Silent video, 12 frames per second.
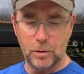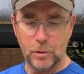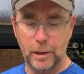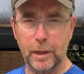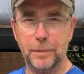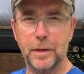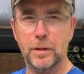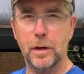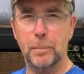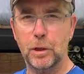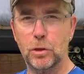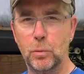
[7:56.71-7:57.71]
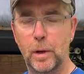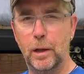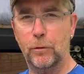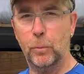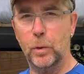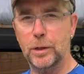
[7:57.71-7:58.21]
So I got these number
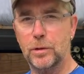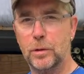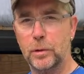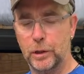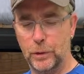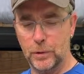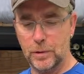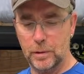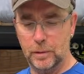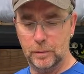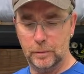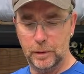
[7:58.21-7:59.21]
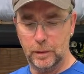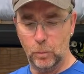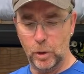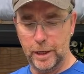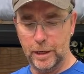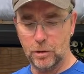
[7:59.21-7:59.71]
12 wood screws. They're
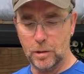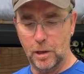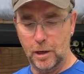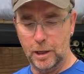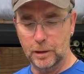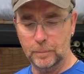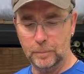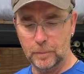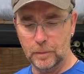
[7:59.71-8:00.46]
one inch long,